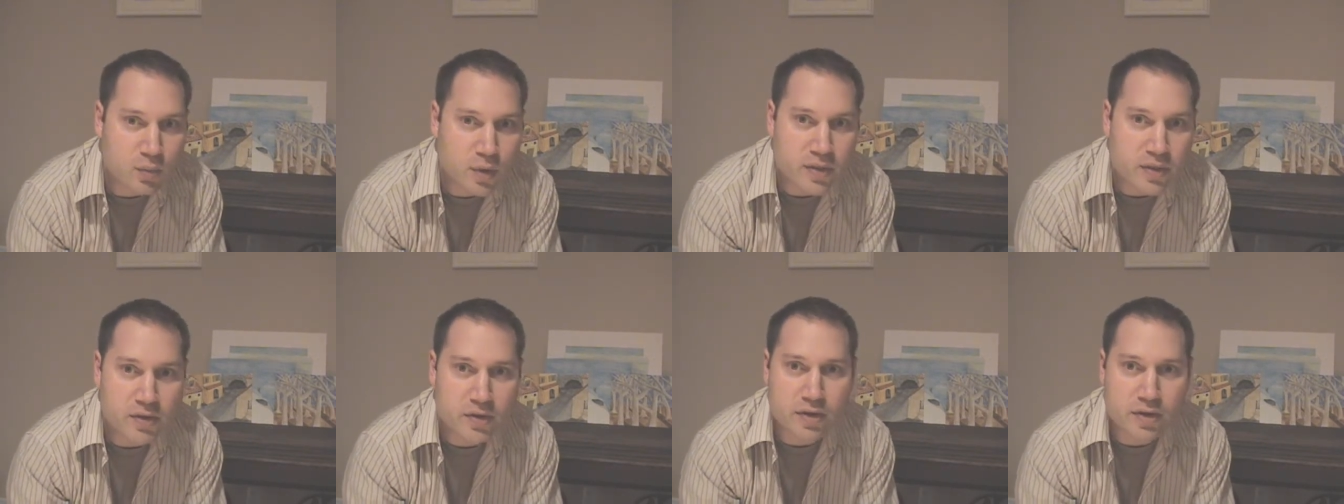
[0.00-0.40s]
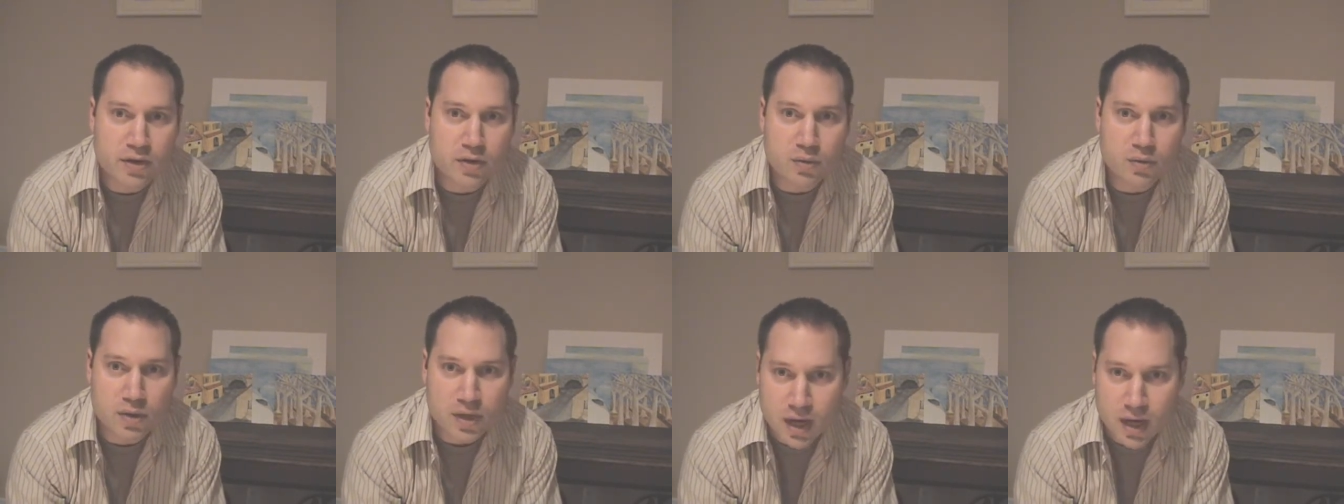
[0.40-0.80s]
whether to
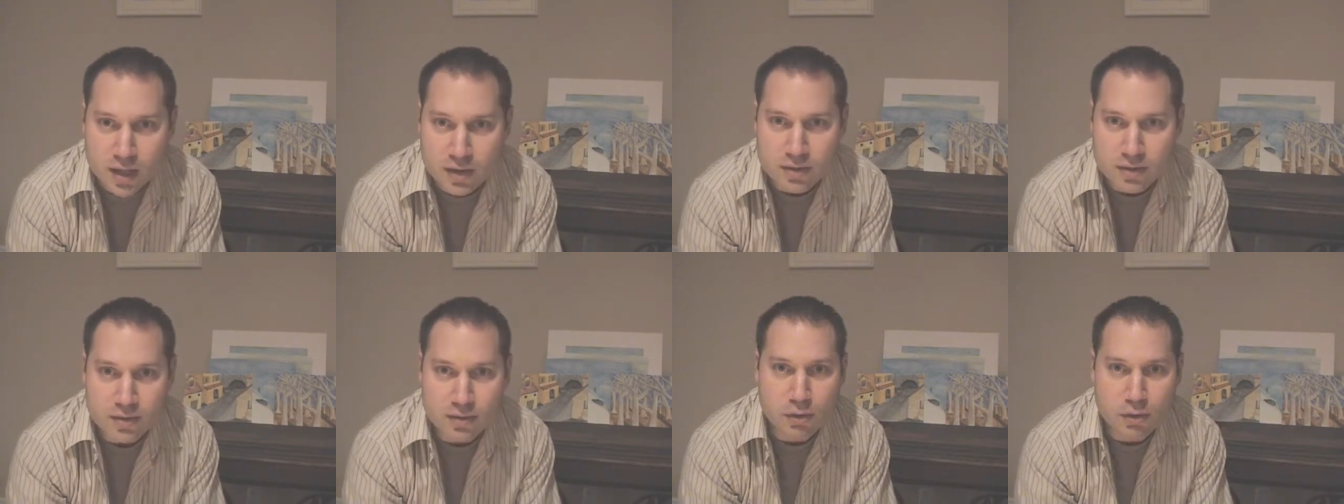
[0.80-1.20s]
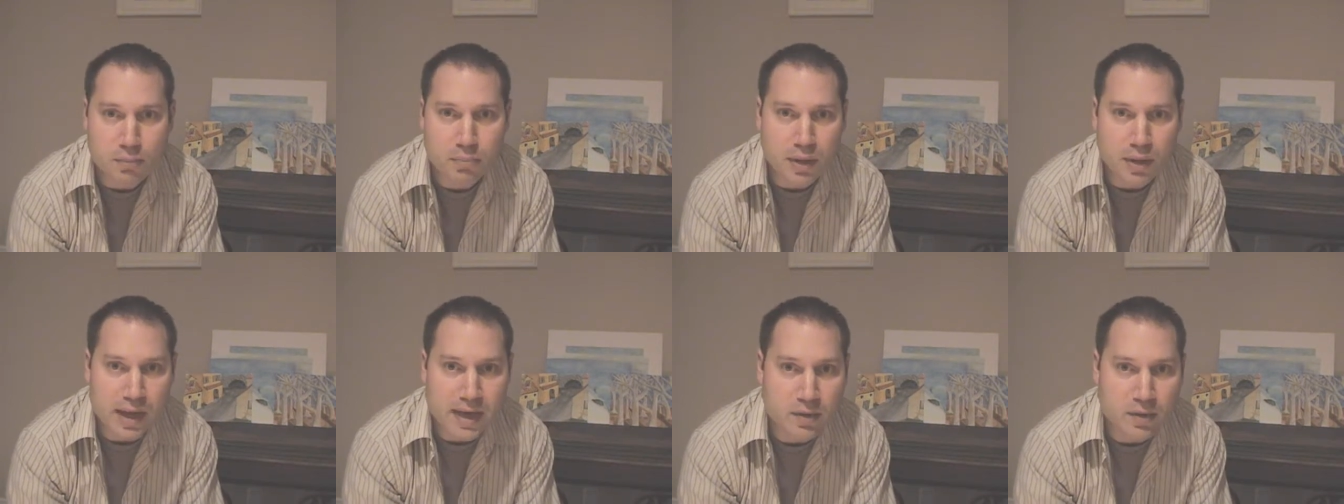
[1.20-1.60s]
go color or
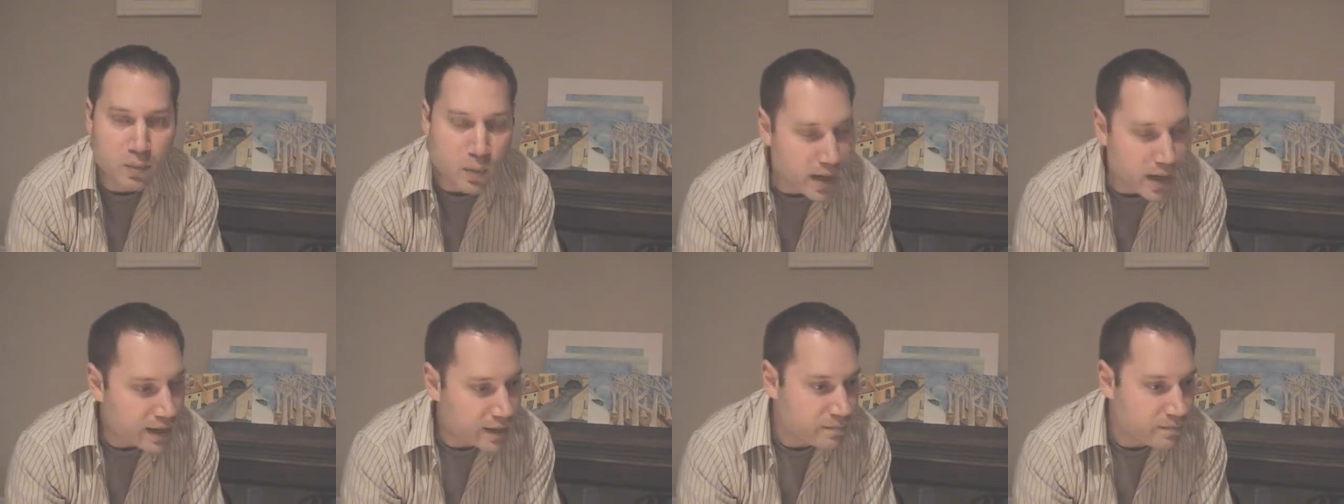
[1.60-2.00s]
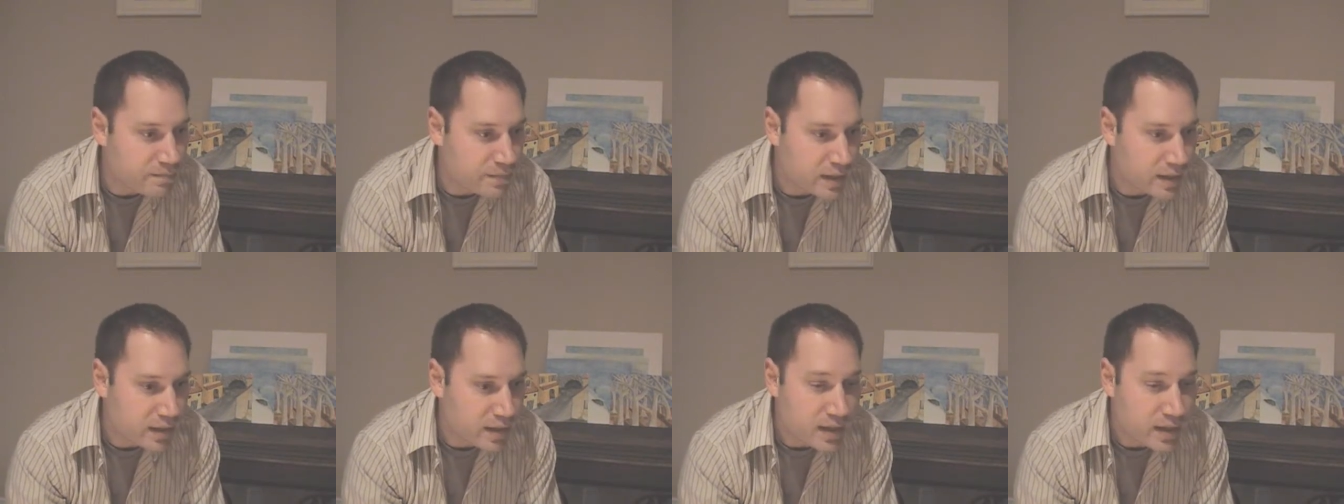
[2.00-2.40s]
black and white.
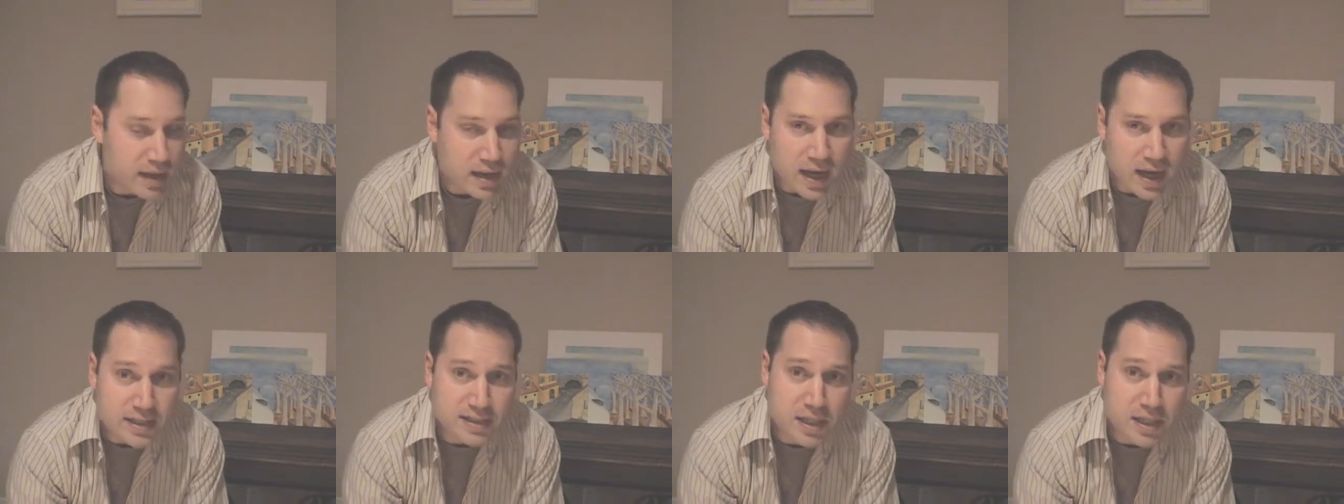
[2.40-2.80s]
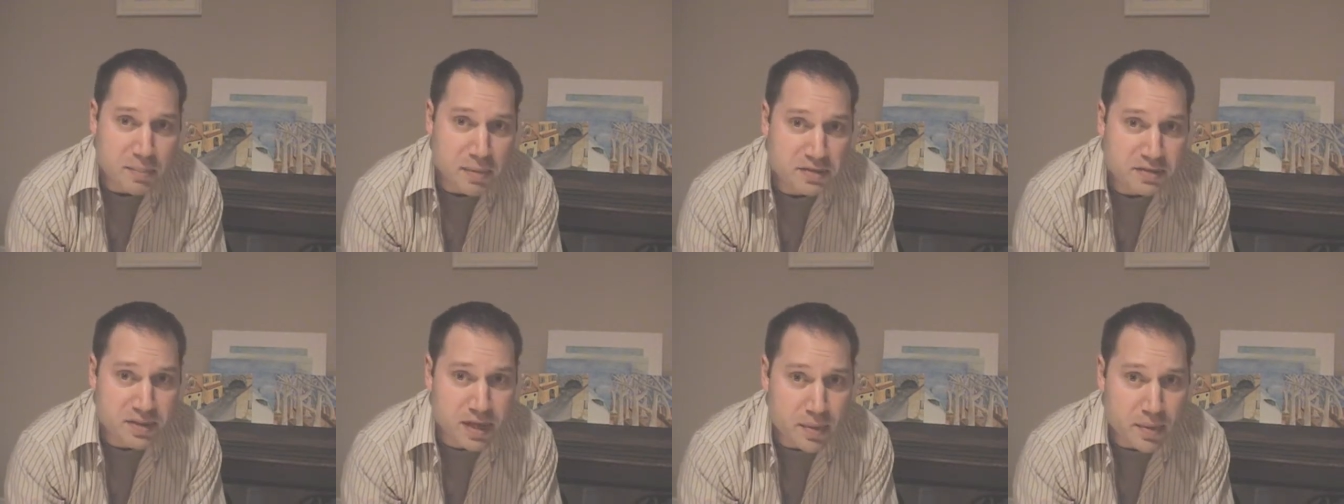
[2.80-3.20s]
I say
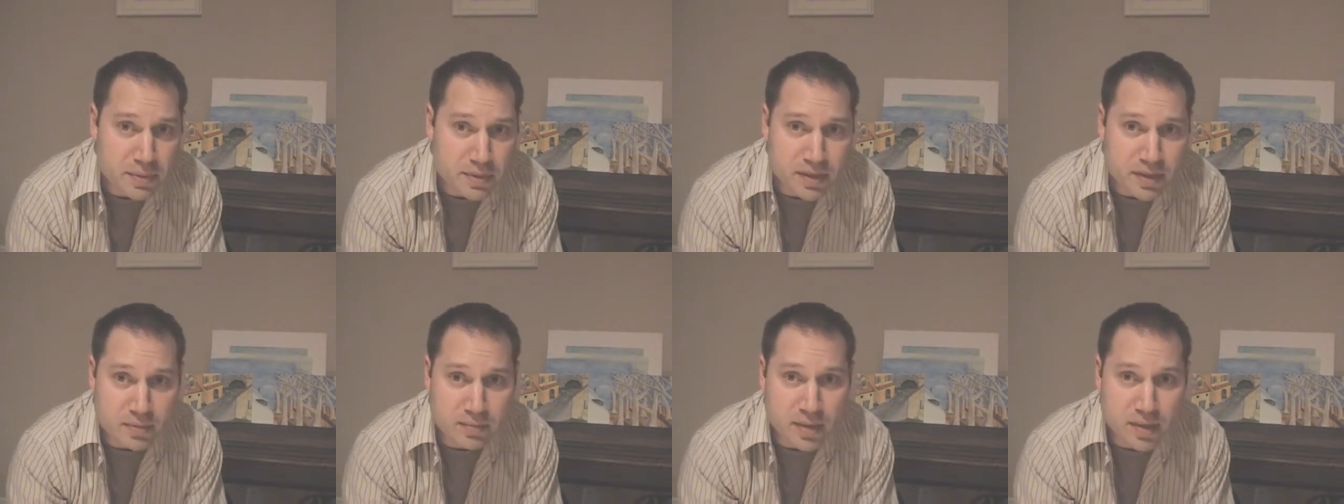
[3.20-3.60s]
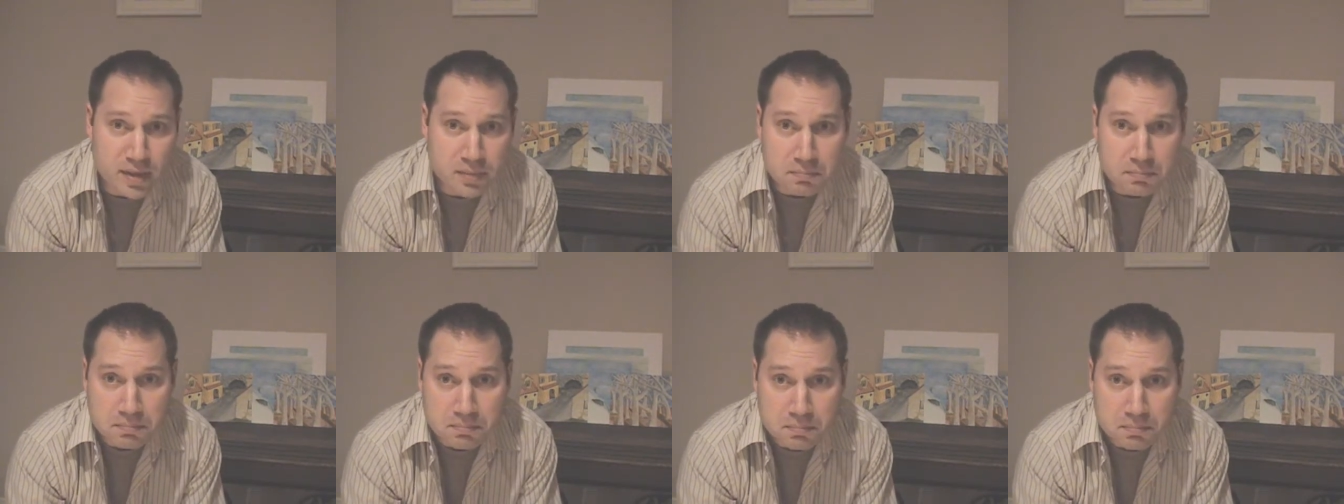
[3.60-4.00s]
mix it up a little bit.